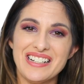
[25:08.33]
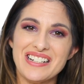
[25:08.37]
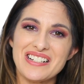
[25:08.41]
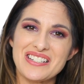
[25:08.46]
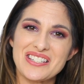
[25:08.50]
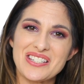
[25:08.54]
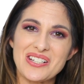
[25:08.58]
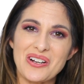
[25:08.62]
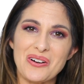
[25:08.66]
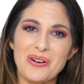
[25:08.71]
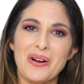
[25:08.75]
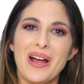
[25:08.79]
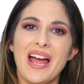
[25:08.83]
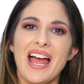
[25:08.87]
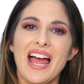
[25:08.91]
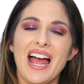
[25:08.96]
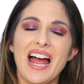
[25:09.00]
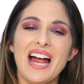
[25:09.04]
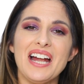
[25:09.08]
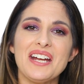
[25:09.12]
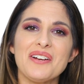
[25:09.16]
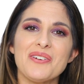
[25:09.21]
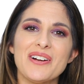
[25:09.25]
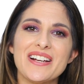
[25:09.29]
So
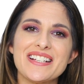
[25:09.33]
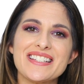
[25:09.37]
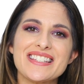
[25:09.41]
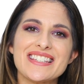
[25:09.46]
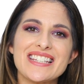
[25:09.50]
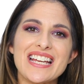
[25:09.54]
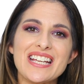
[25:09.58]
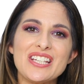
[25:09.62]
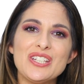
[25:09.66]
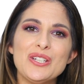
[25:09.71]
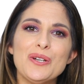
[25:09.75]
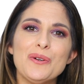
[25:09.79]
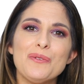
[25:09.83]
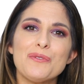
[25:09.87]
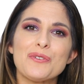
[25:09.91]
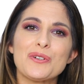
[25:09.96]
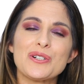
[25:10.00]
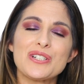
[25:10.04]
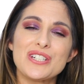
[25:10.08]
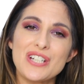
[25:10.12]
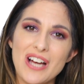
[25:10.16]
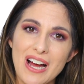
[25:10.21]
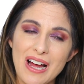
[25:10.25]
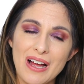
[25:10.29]
anyways, thank you
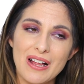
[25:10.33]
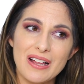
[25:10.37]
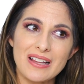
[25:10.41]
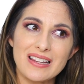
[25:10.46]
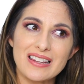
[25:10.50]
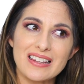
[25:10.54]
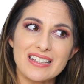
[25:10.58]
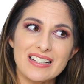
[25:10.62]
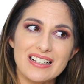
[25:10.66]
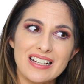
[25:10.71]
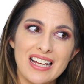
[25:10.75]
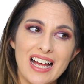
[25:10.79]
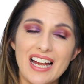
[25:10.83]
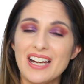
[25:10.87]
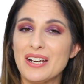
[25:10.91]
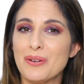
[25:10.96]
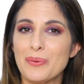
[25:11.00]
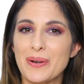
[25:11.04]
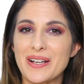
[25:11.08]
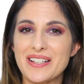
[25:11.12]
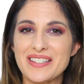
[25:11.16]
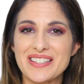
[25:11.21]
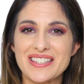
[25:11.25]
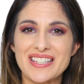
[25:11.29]
for,
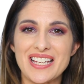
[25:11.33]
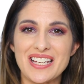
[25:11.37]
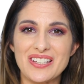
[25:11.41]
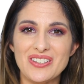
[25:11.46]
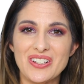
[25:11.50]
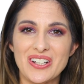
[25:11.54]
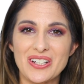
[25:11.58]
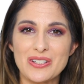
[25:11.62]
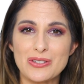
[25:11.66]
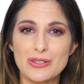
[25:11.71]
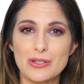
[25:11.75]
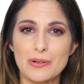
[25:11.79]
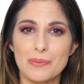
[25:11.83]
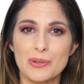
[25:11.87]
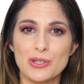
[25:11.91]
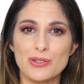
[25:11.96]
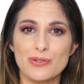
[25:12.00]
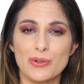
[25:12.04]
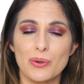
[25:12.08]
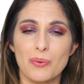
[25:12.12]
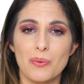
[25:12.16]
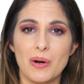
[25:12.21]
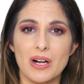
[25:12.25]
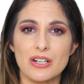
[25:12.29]
anyways, thank you guys so much
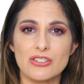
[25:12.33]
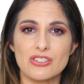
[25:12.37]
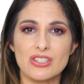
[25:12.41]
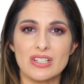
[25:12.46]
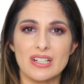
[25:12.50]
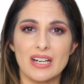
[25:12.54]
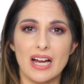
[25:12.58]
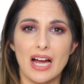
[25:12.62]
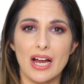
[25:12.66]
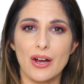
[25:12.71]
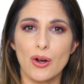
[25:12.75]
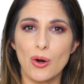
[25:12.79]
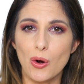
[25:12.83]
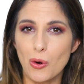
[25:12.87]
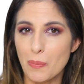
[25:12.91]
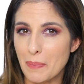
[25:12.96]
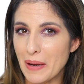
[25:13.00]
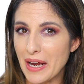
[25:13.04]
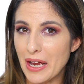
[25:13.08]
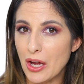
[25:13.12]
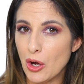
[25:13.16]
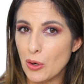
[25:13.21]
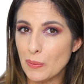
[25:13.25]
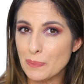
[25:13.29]
for watching. I hope
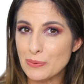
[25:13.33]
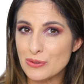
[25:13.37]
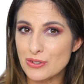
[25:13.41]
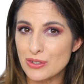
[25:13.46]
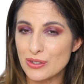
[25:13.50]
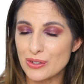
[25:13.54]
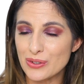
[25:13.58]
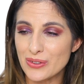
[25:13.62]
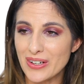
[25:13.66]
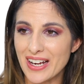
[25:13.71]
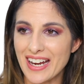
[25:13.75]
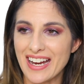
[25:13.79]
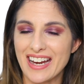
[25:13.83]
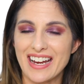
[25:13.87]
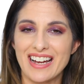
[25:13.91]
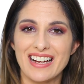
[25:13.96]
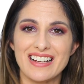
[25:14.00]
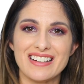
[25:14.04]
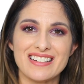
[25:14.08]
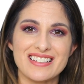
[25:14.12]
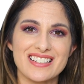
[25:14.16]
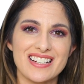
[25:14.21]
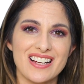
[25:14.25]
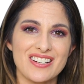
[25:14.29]
I helped you
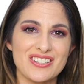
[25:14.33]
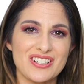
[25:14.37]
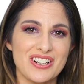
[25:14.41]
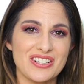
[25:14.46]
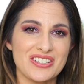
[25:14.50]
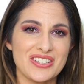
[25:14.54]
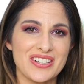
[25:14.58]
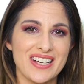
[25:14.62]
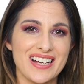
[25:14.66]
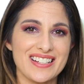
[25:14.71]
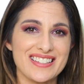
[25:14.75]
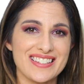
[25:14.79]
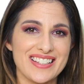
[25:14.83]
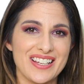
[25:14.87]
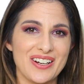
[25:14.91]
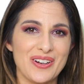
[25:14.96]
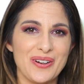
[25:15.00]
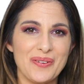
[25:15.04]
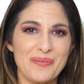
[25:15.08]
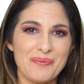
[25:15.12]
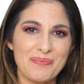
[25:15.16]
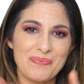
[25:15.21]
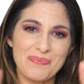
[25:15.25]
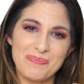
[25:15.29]
and I'll talk to you guys
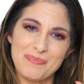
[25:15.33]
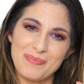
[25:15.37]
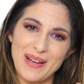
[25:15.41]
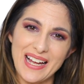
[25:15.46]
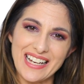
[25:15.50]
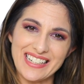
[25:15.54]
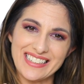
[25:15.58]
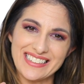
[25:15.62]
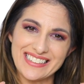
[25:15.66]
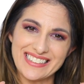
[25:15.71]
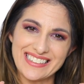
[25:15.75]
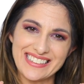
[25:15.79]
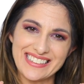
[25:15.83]
later. Bye.